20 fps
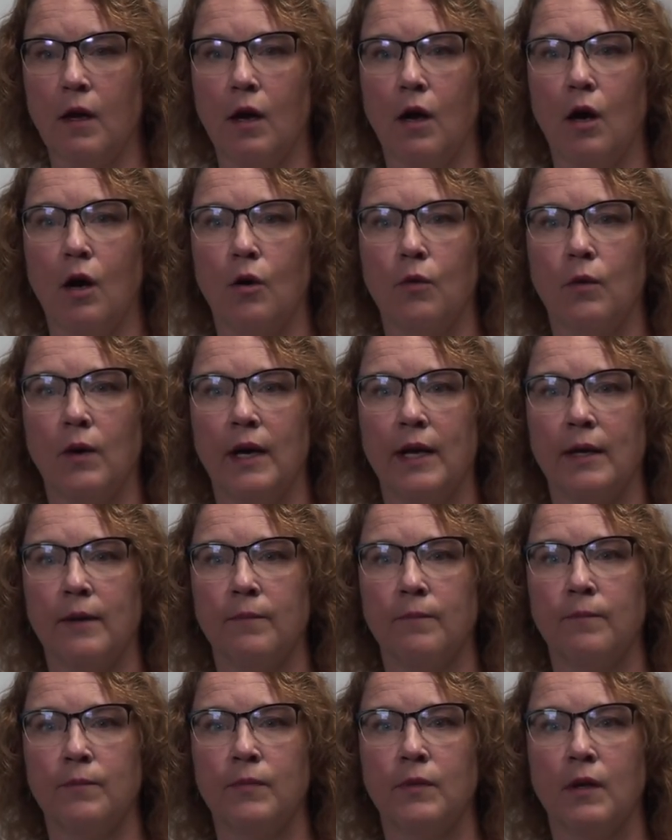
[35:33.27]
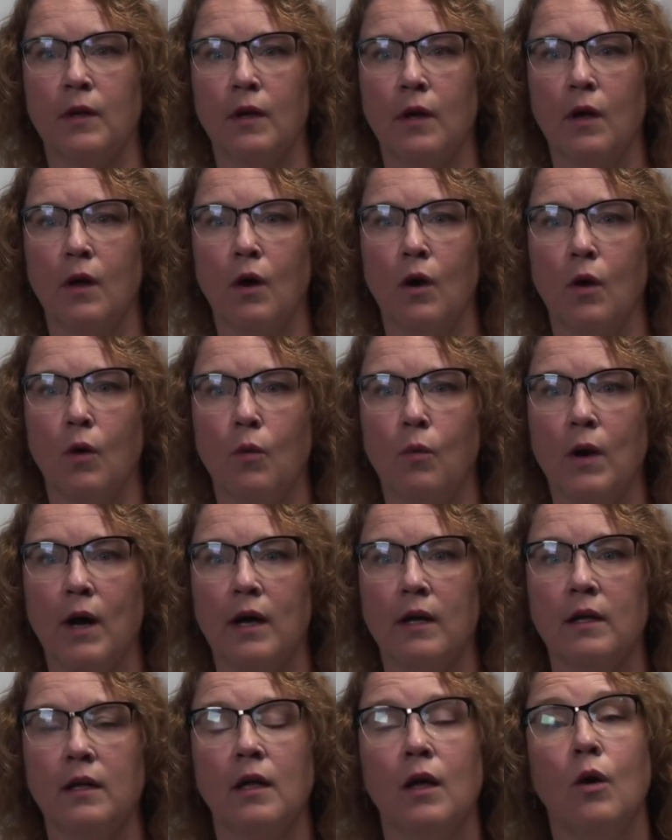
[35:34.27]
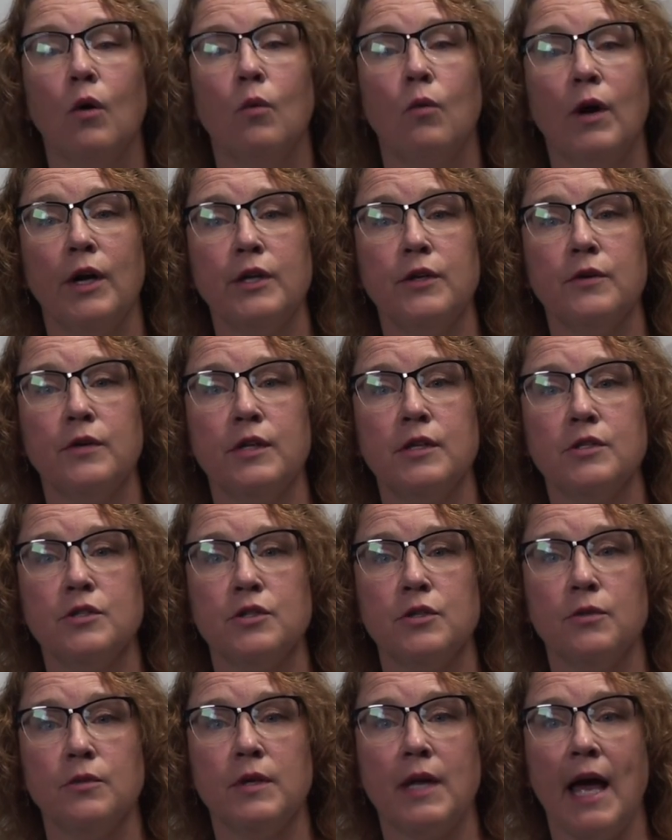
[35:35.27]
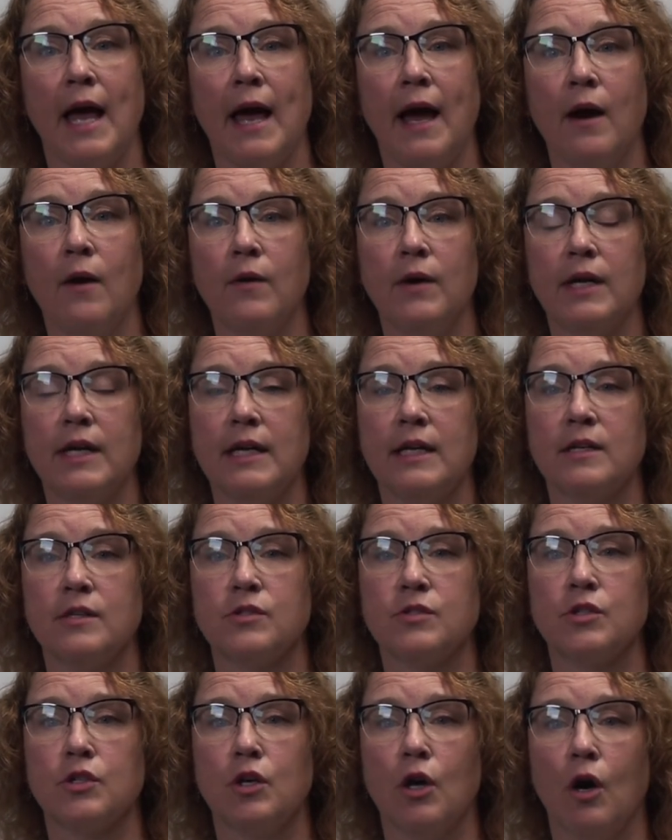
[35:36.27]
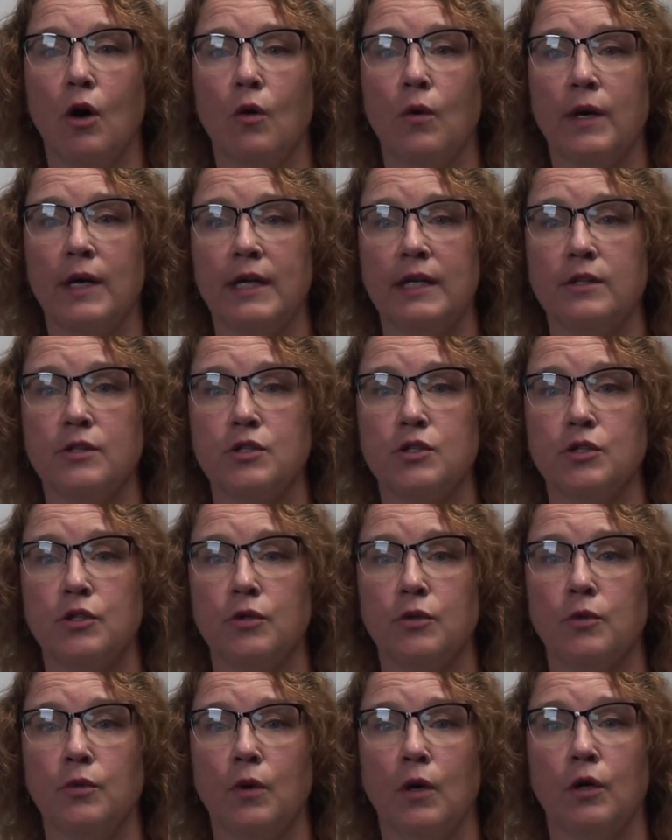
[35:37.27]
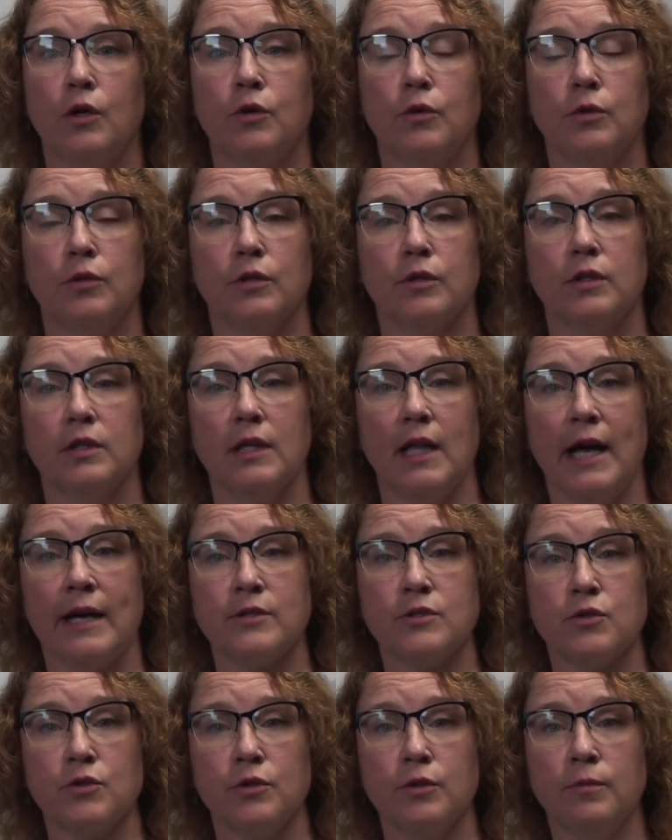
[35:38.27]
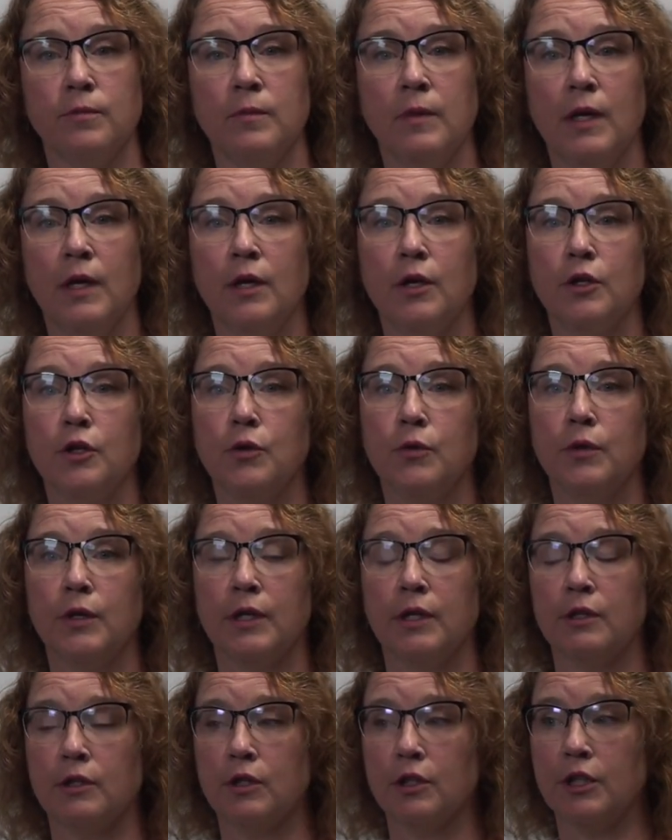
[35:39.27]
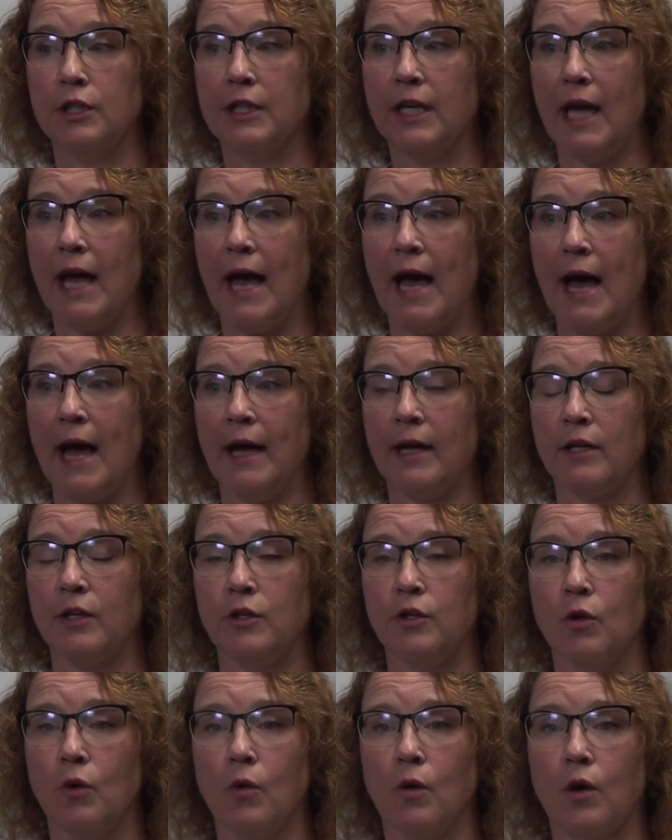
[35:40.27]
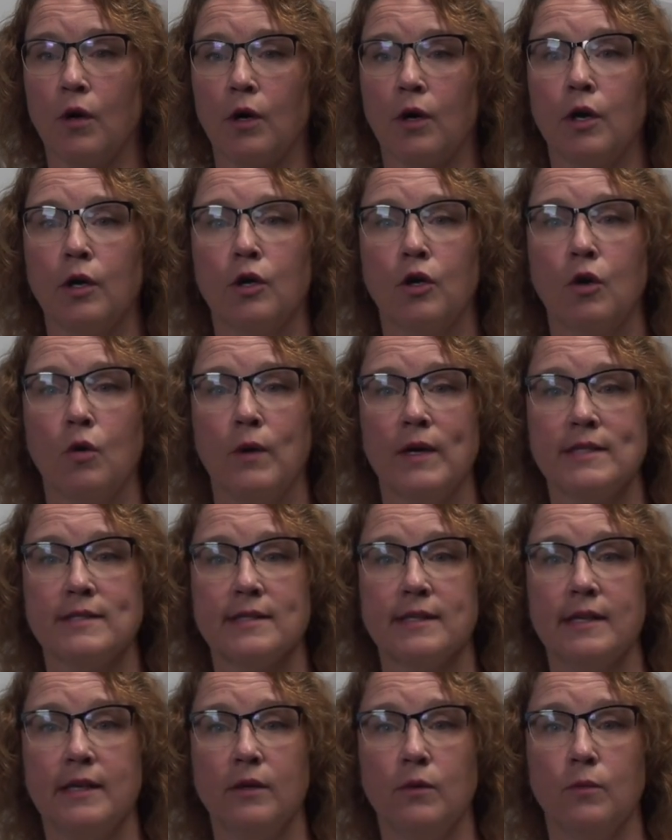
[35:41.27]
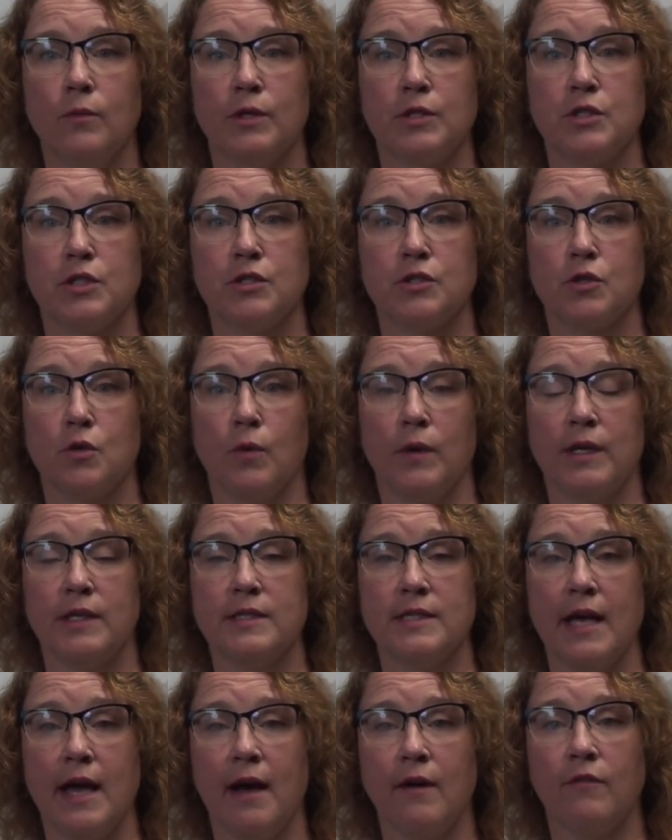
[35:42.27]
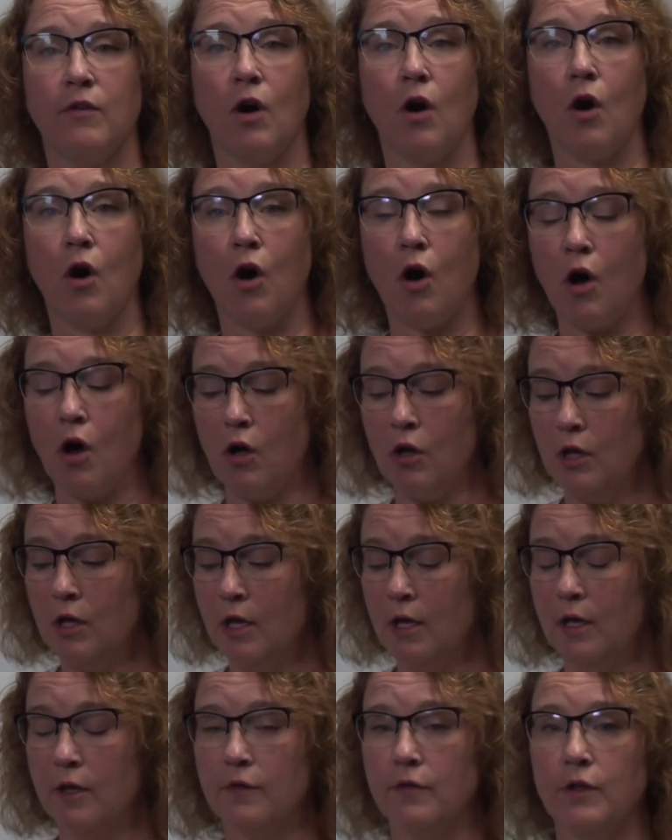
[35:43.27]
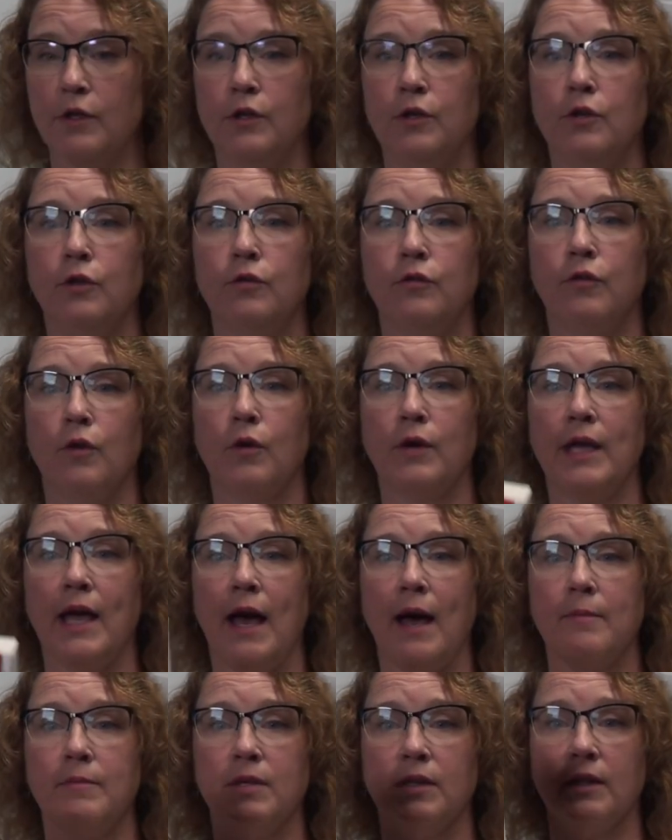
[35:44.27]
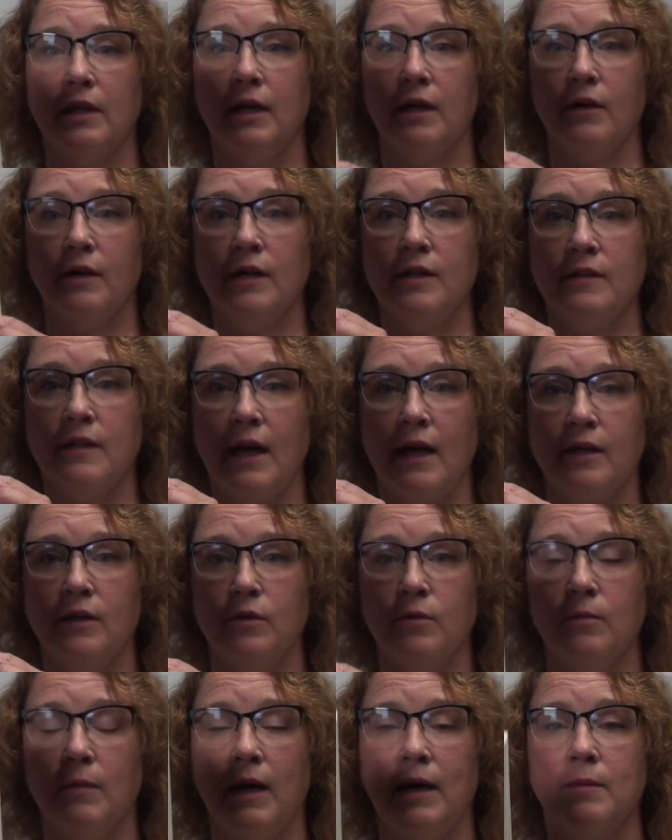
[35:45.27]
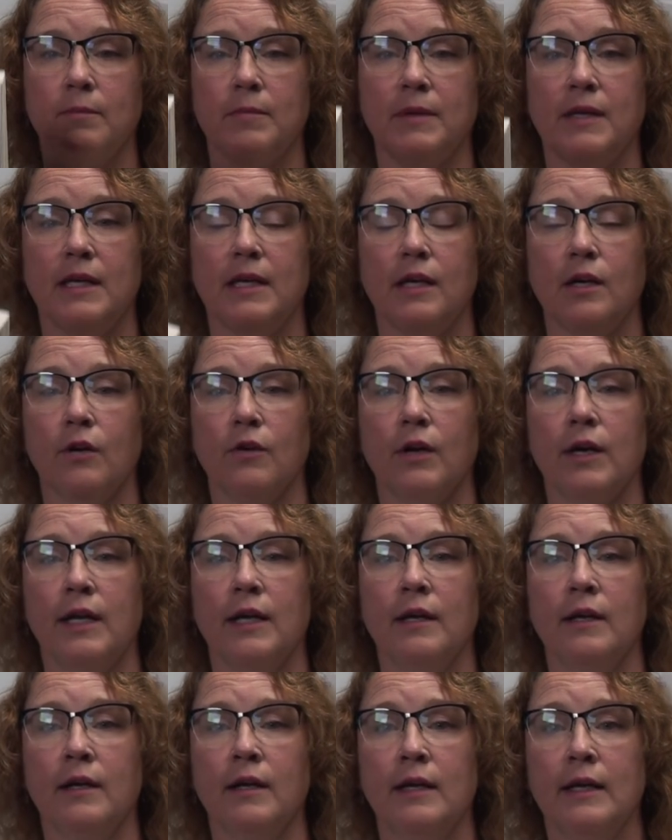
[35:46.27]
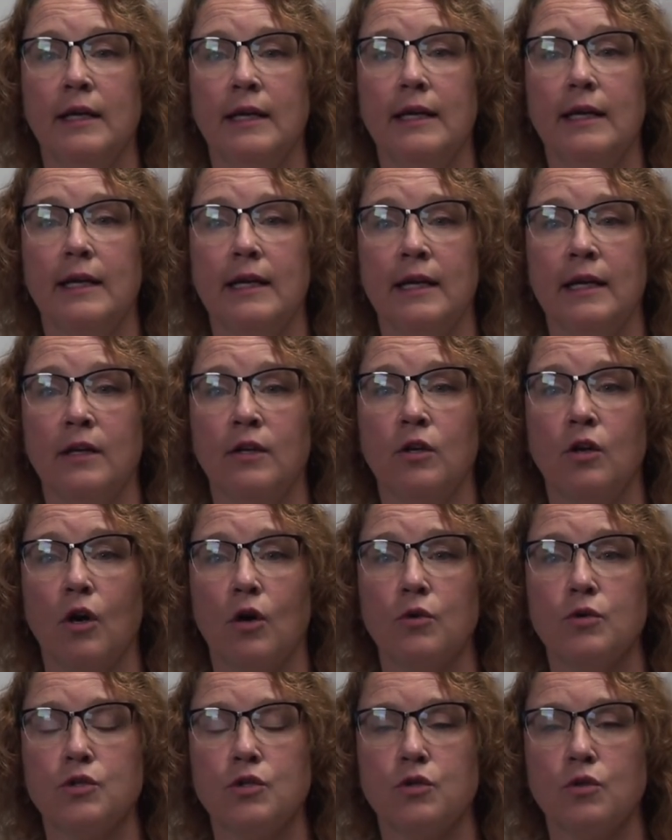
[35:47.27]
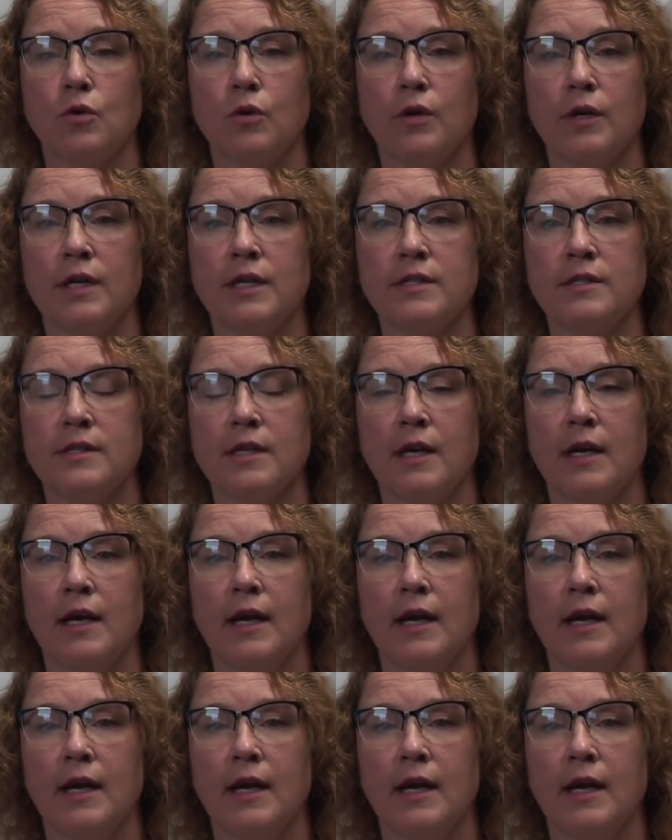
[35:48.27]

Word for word: All right. Well, what you can do now is go into Google Classroom. You can look at your Quizlet, which is going to have all the new vocabulary that you might be hearing in ghost stories.